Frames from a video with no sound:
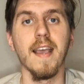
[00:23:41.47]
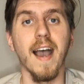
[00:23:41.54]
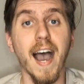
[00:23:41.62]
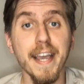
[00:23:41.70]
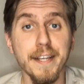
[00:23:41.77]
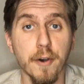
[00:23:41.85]

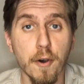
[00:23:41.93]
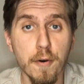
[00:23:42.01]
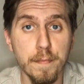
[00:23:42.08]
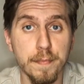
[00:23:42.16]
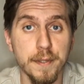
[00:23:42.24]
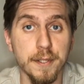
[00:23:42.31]
I
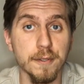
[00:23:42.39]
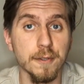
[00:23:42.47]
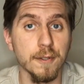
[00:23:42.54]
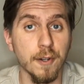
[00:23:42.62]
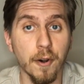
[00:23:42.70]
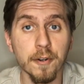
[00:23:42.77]
hope
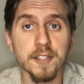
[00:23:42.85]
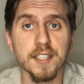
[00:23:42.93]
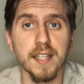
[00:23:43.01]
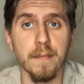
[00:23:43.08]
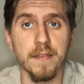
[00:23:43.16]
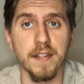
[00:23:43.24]
you learned
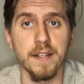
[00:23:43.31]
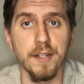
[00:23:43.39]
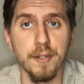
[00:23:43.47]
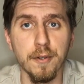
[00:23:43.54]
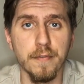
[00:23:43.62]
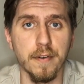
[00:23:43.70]
something
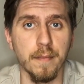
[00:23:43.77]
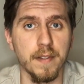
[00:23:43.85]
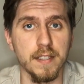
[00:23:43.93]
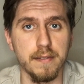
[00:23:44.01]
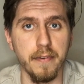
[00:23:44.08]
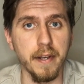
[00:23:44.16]
new from
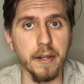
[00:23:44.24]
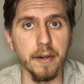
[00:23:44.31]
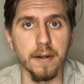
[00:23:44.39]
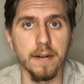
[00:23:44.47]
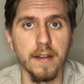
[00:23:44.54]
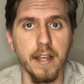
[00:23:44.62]
this
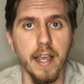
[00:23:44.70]
video.